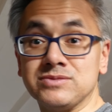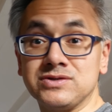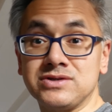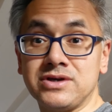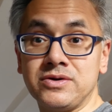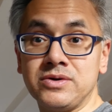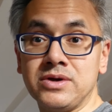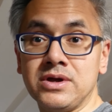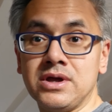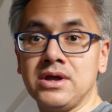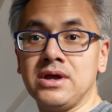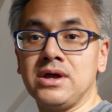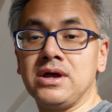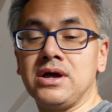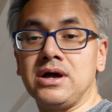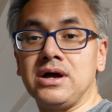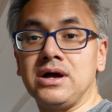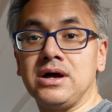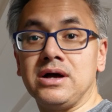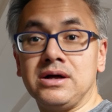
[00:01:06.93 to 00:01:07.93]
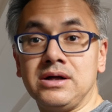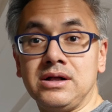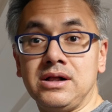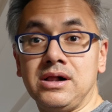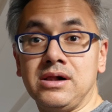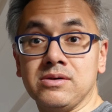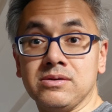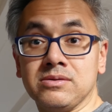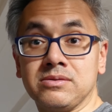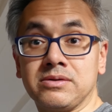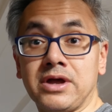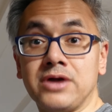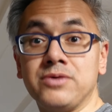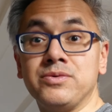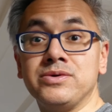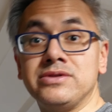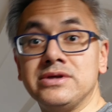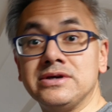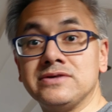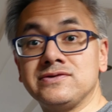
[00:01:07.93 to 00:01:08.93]
So I'll go
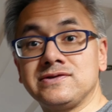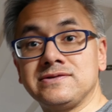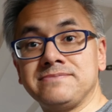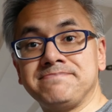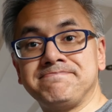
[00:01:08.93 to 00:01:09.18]
with this.